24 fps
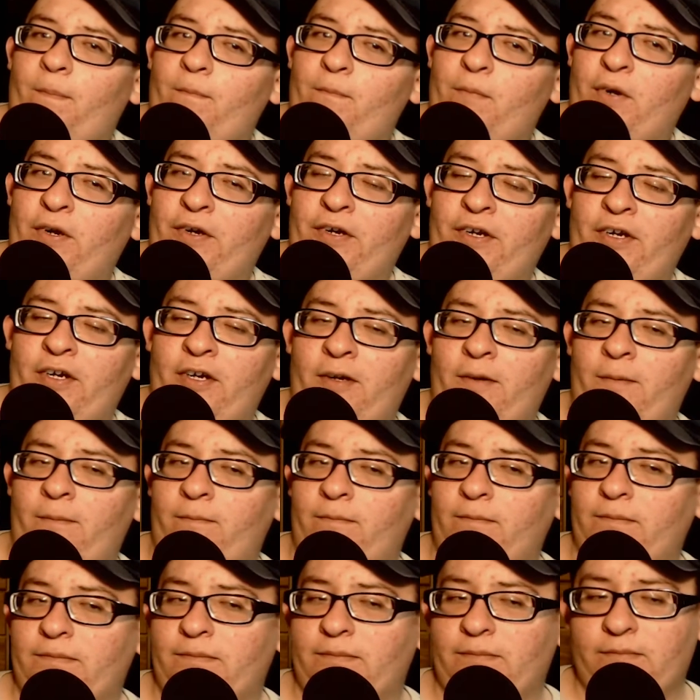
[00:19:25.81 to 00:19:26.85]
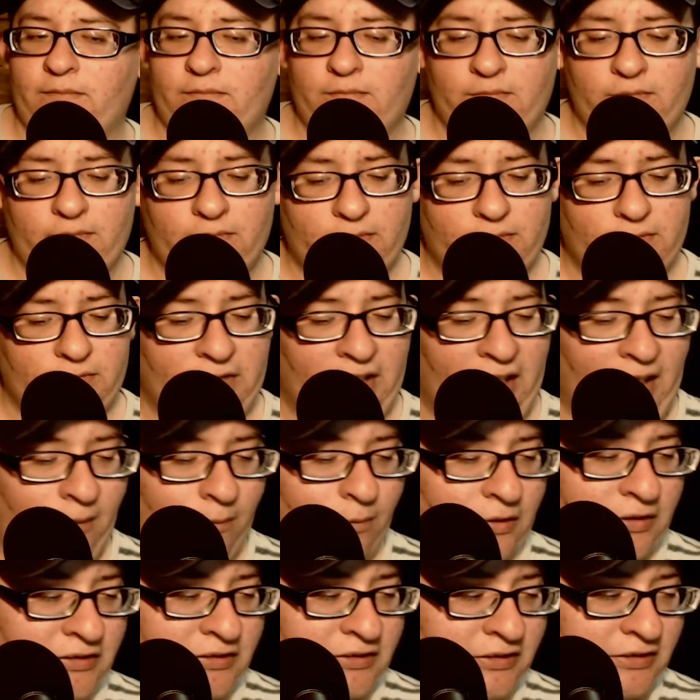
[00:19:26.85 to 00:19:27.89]
But um, that
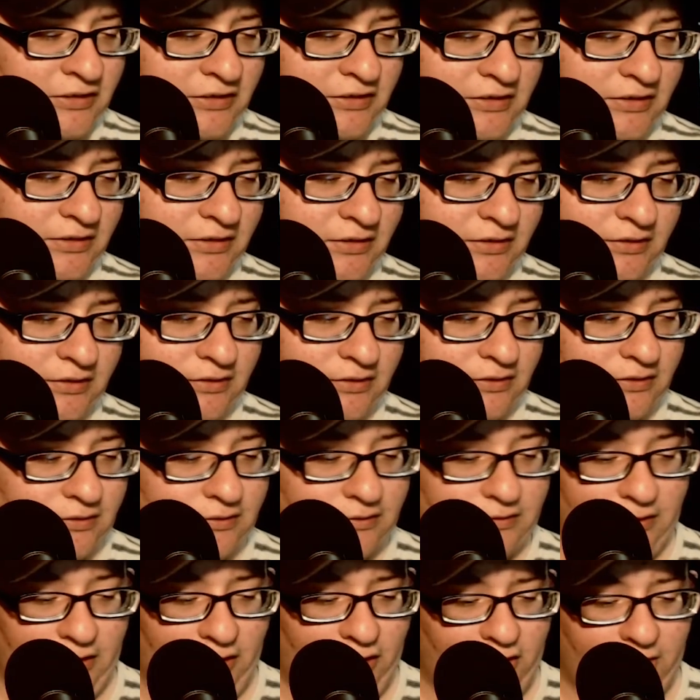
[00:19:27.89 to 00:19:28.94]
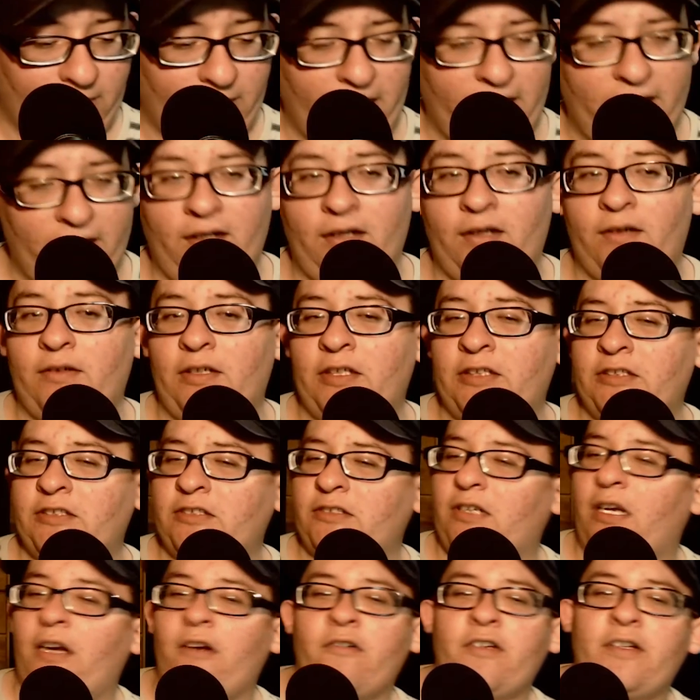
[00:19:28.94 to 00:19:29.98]
was oh man, I, I,
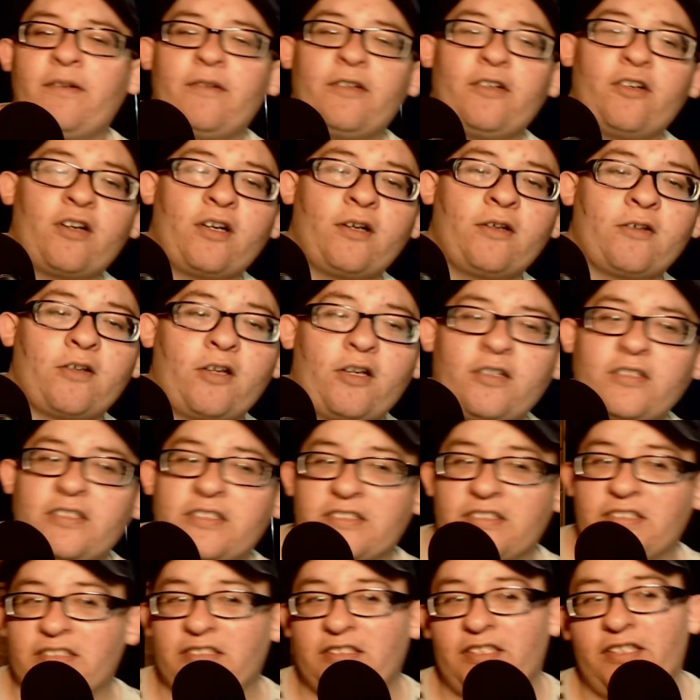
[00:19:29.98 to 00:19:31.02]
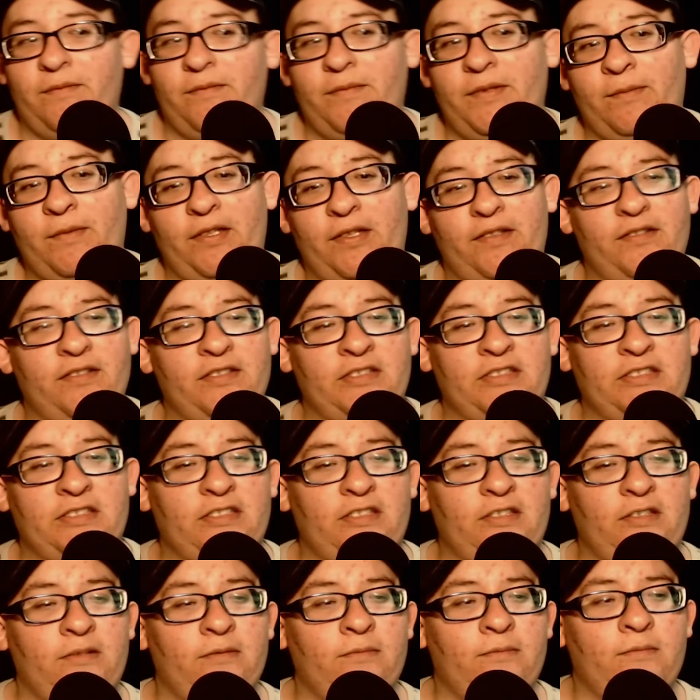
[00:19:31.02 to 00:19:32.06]
just, I don't even know how long this is gonna be, but this is
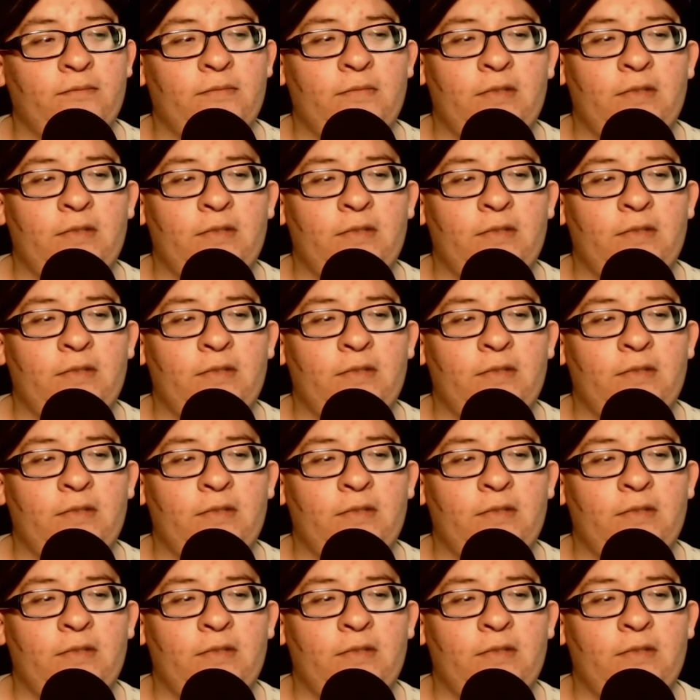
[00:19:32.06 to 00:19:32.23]
gonna.